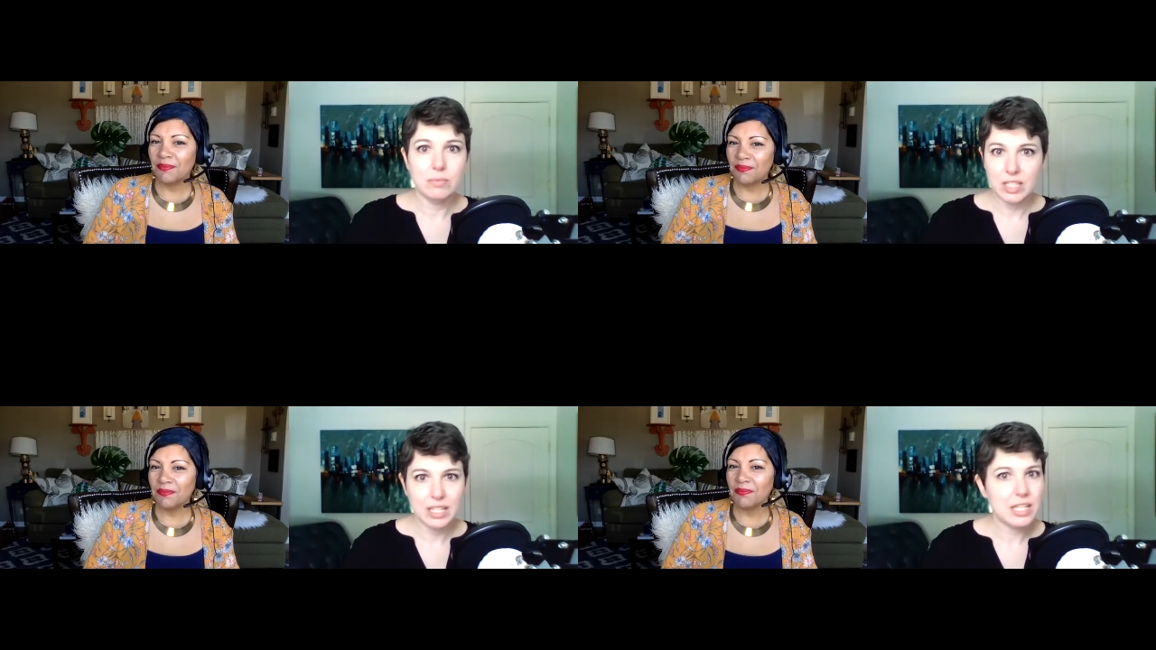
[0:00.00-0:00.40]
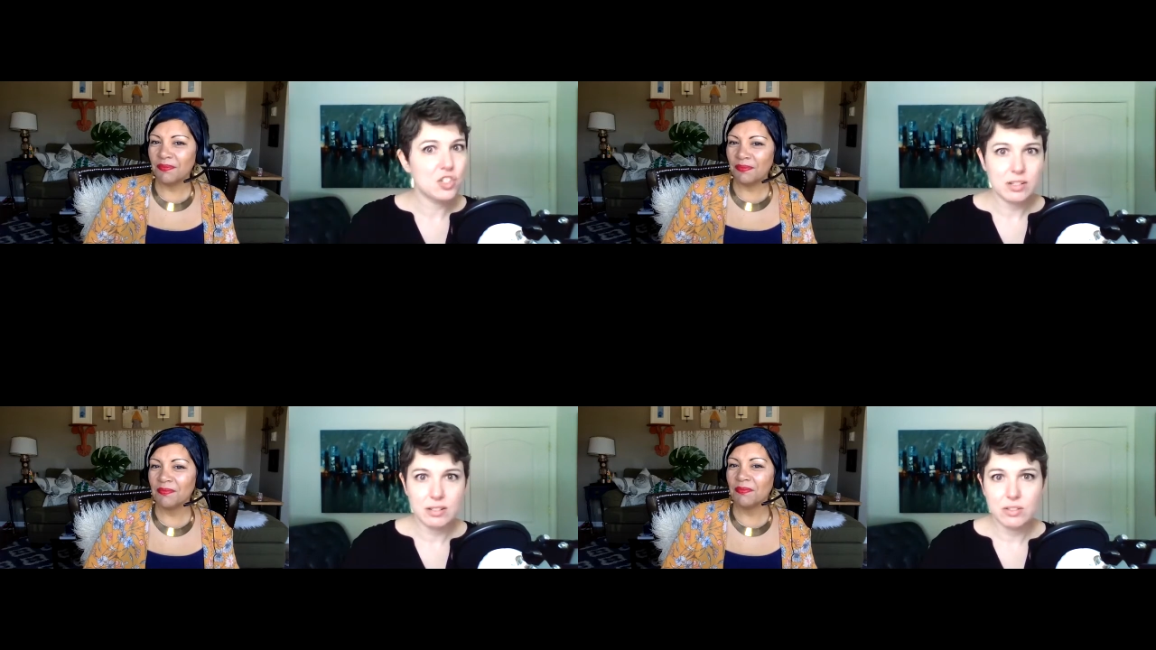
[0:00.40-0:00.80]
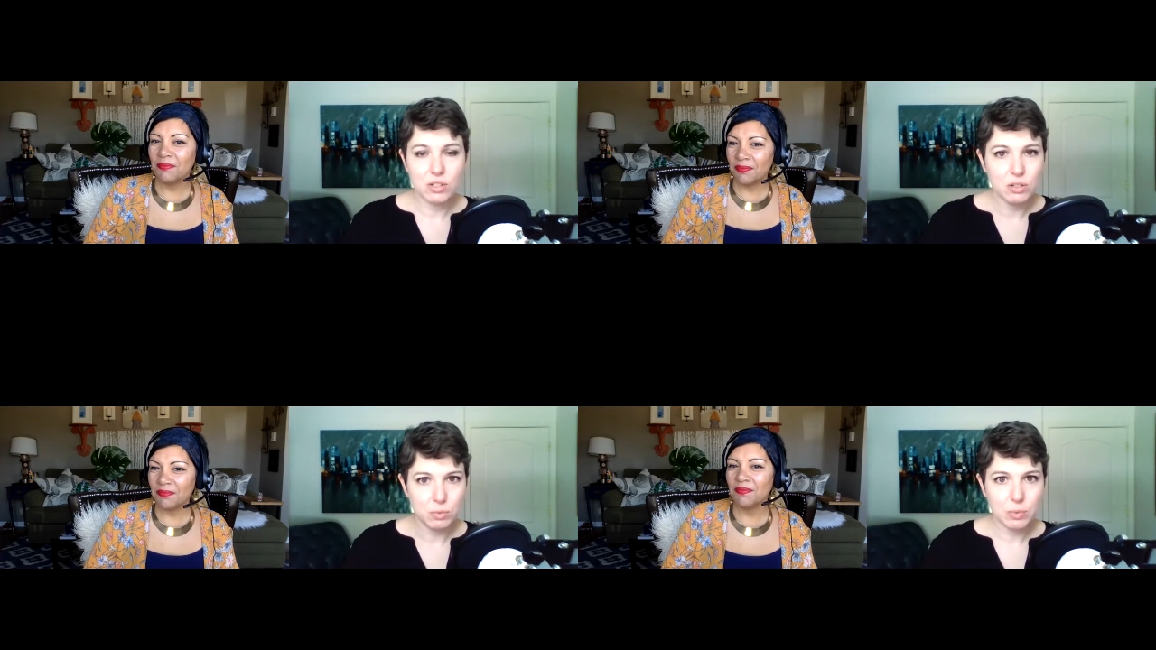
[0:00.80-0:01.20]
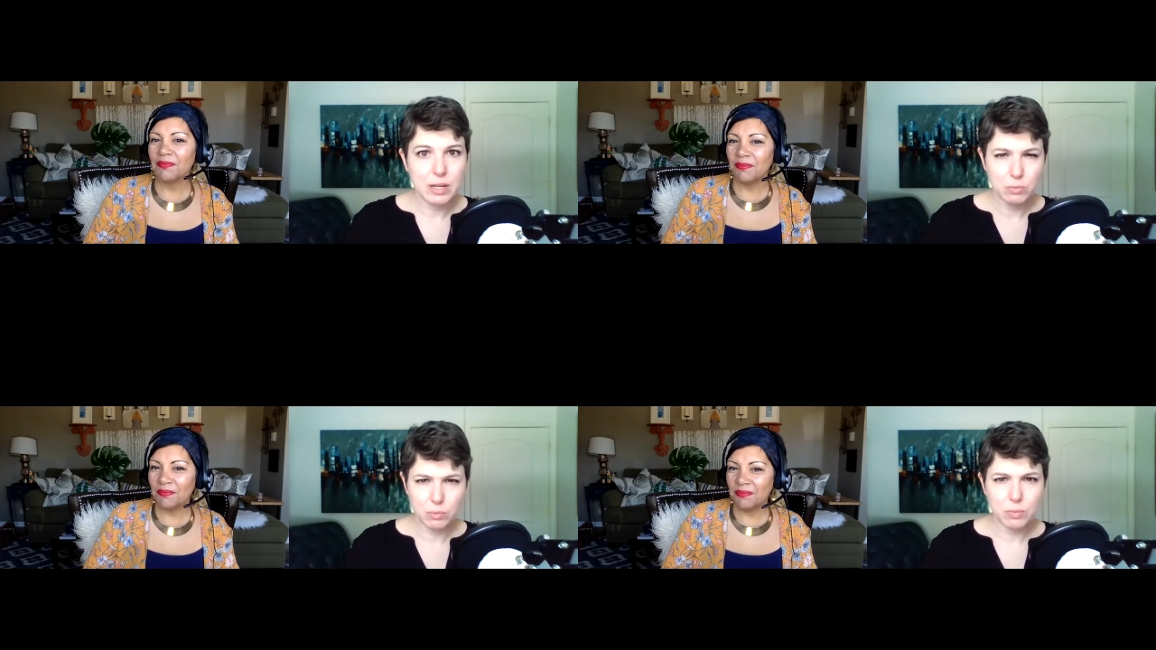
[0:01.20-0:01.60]
Speaker 1: the kitchens or
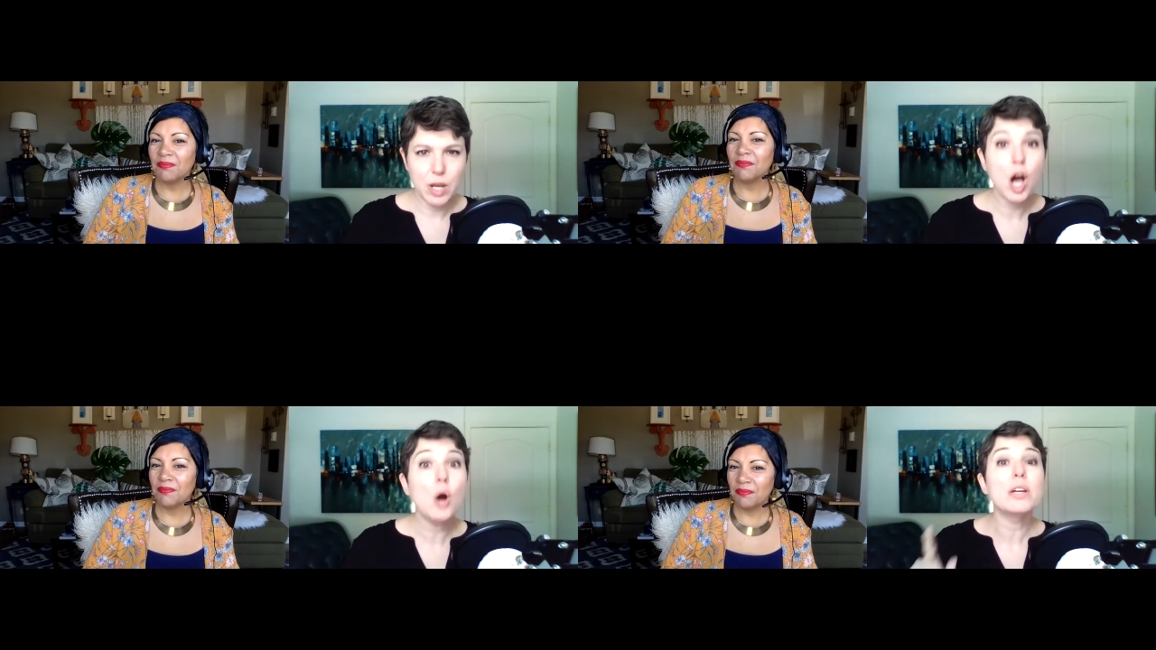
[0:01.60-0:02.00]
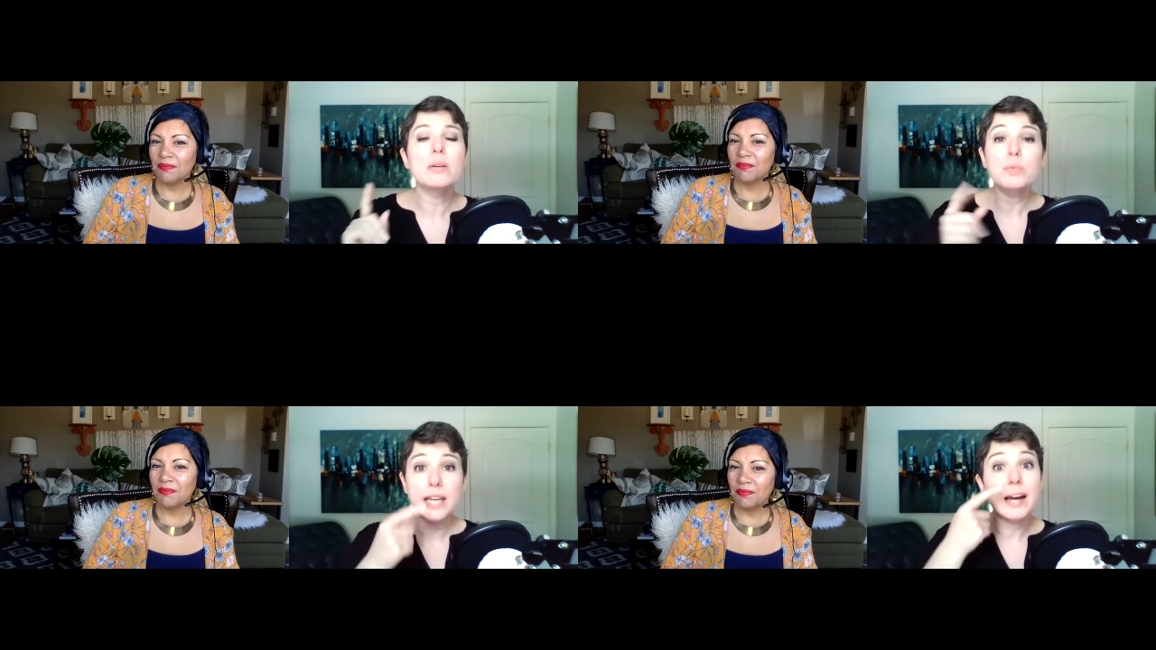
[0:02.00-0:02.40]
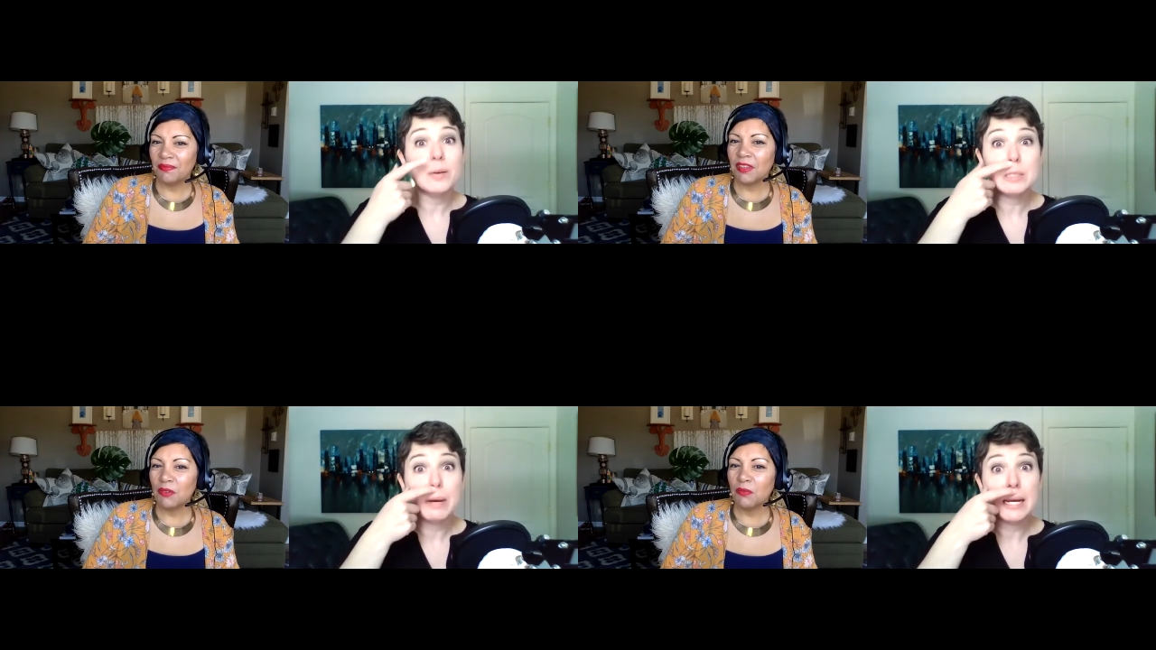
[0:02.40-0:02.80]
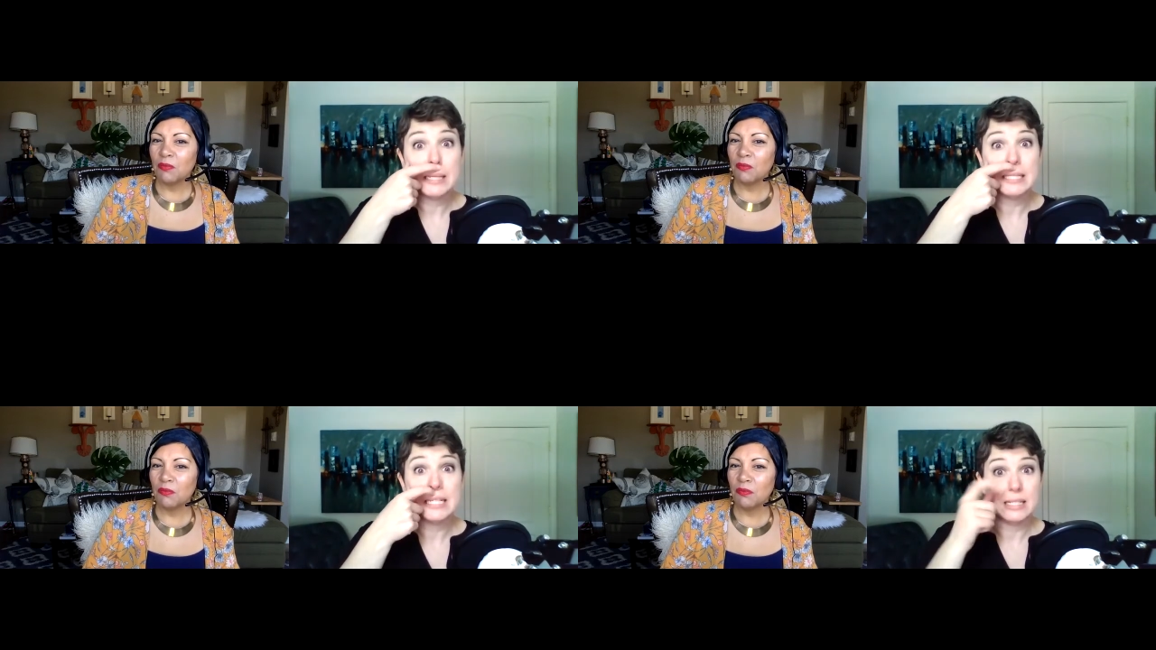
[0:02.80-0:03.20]
oh it, yeah it was a
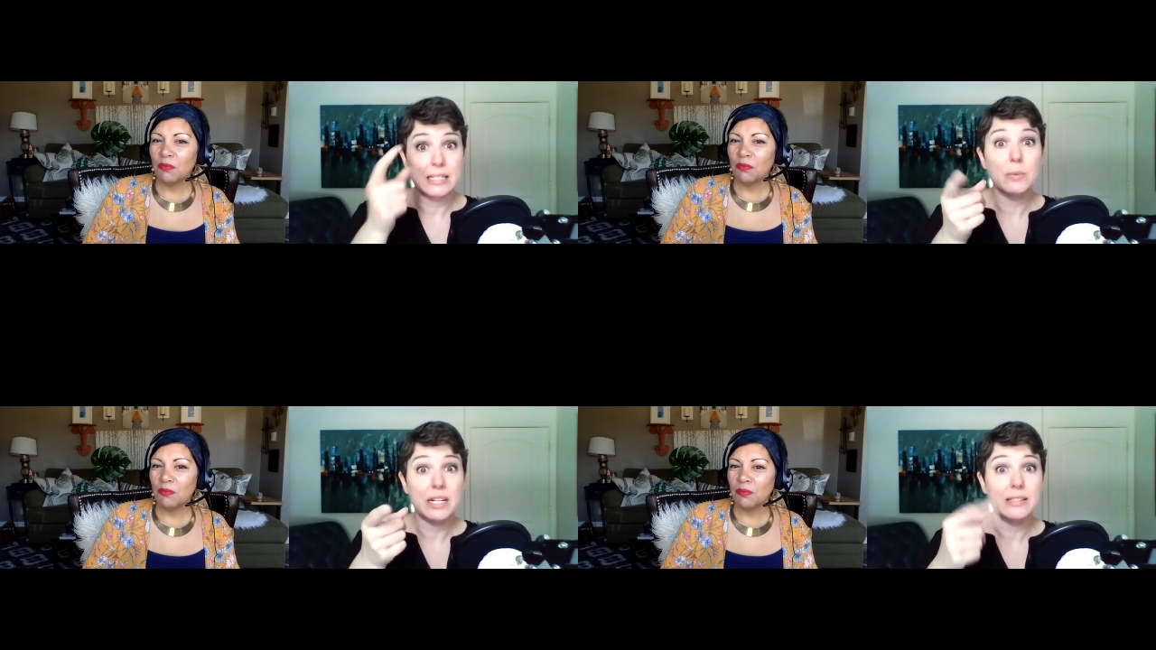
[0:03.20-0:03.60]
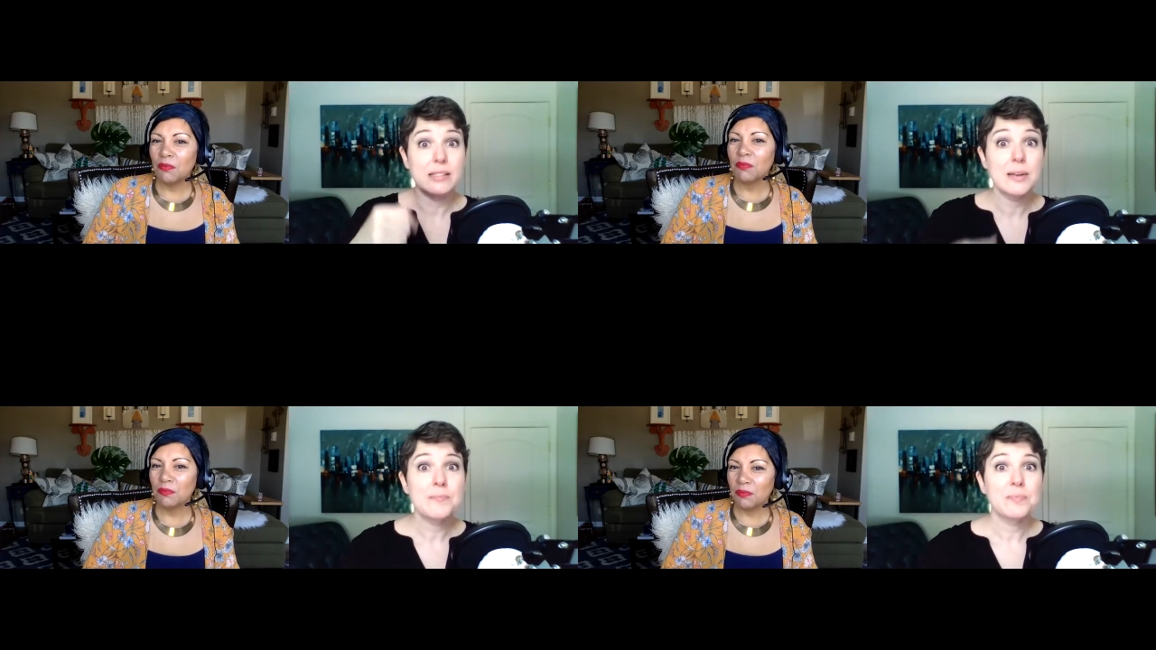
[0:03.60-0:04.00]
behind the scenes it was